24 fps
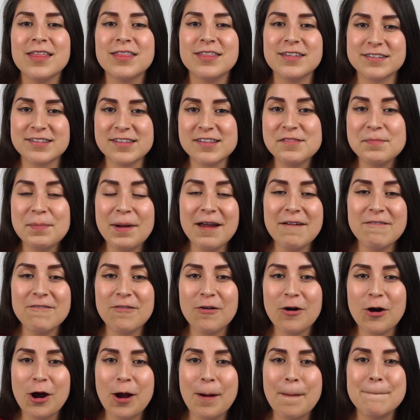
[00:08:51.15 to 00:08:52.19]
This is by
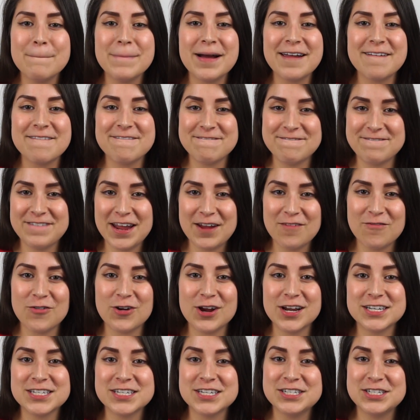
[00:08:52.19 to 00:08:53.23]
far my
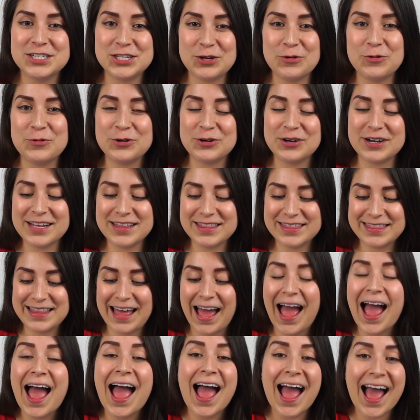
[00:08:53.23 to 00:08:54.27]
favorite deodorant
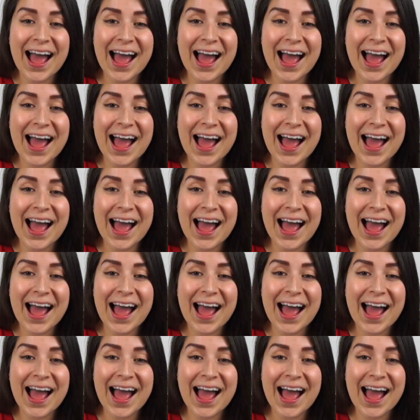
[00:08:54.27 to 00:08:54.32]
that